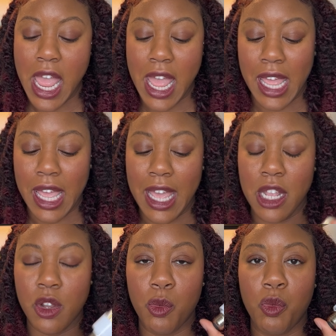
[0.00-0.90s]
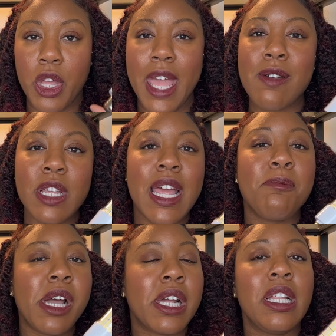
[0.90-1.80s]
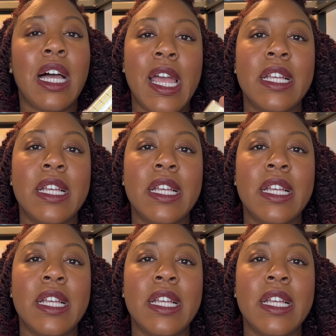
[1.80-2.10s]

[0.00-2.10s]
And I'm not gonna lie,